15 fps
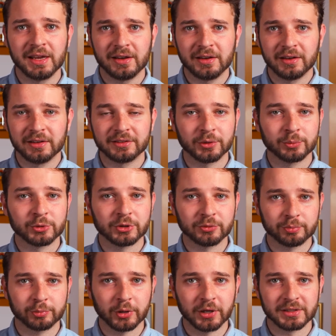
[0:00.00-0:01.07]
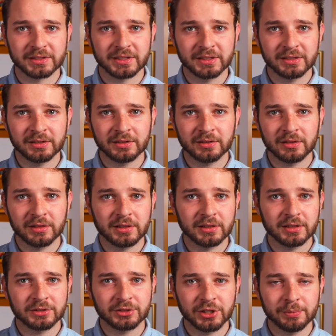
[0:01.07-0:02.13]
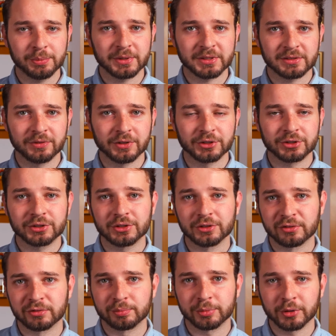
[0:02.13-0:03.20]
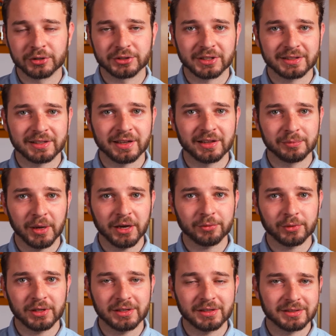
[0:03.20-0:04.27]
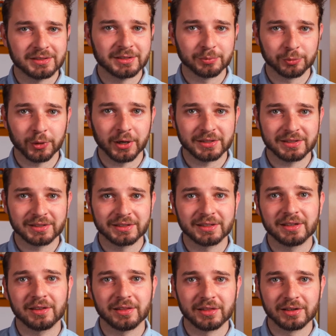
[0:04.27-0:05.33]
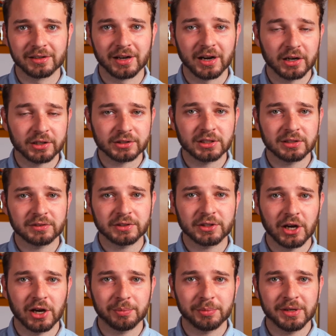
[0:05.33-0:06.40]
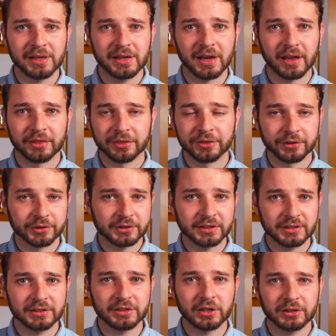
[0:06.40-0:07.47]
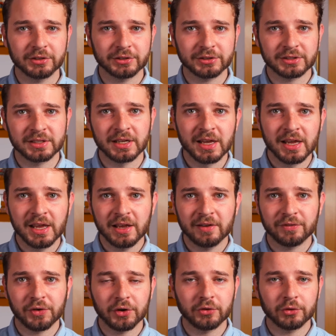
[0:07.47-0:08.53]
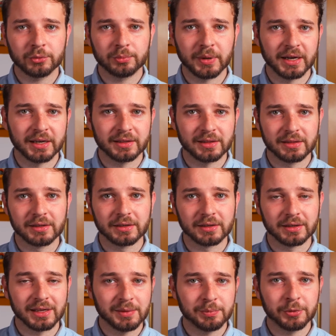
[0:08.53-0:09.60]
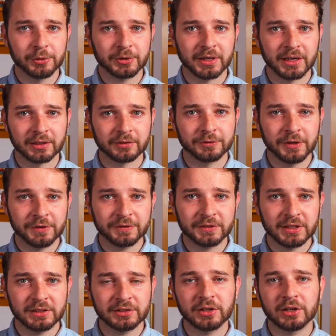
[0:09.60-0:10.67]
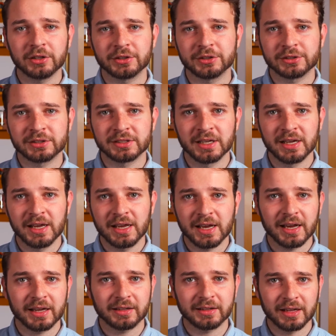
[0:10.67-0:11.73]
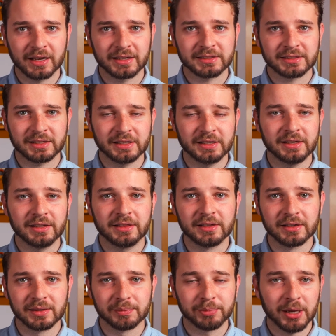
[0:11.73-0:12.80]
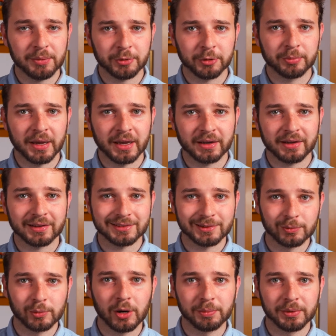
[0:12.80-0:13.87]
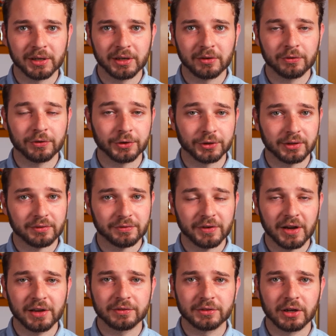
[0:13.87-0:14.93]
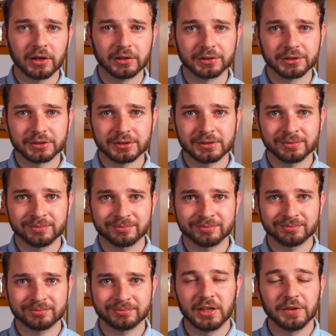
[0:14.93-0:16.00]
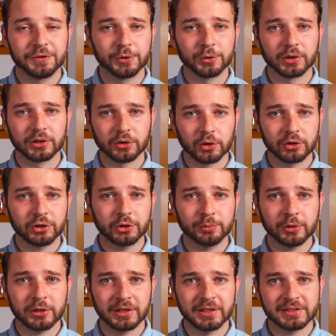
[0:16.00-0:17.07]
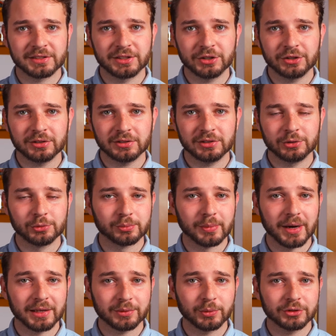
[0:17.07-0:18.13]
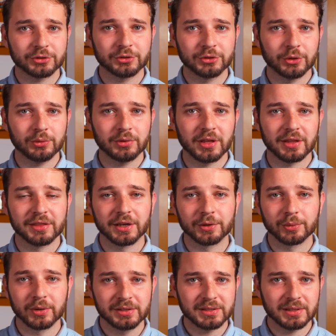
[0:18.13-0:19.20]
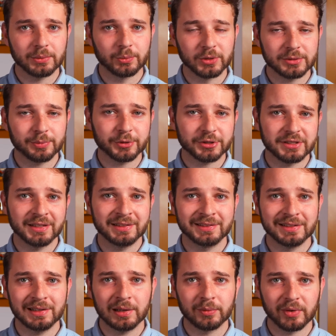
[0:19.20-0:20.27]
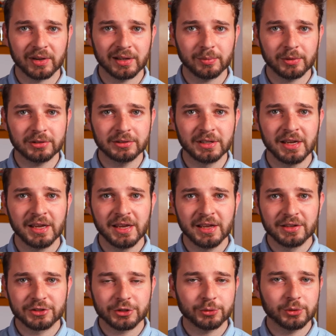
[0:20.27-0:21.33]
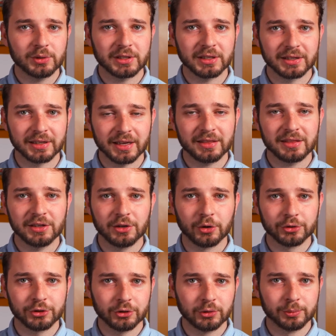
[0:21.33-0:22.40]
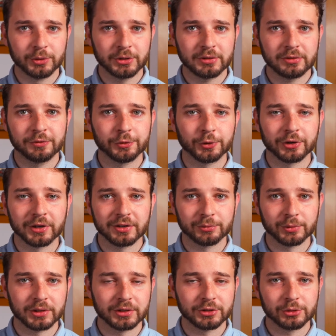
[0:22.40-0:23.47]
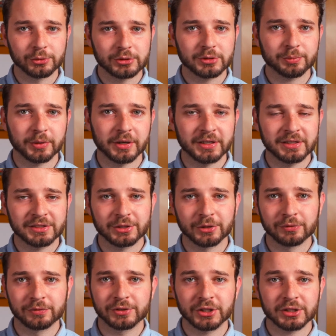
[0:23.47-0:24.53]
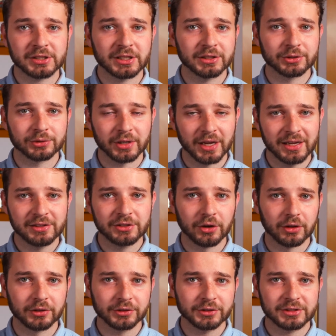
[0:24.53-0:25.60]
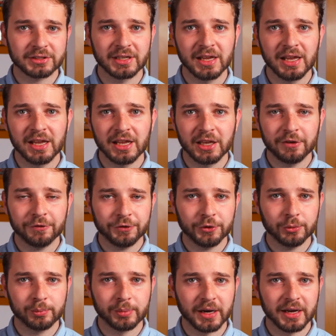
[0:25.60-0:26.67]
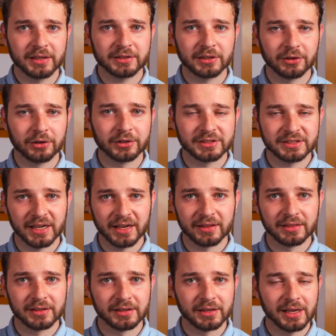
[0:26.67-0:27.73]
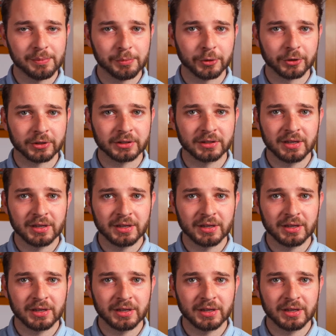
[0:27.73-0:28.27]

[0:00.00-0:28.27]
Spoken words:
In terms of pricing, the cheapest version of Project Hail Mary is surprisingly the hardcover copy at $13, followed by the ebook at $15, and lastly the paperback at a whopping $35. If you're an audiobook listener, you might want to know that there is a WhisperSync deal available, so you can get the audiobook for a reduced price of just under $8 if you buy it alongside the ebook.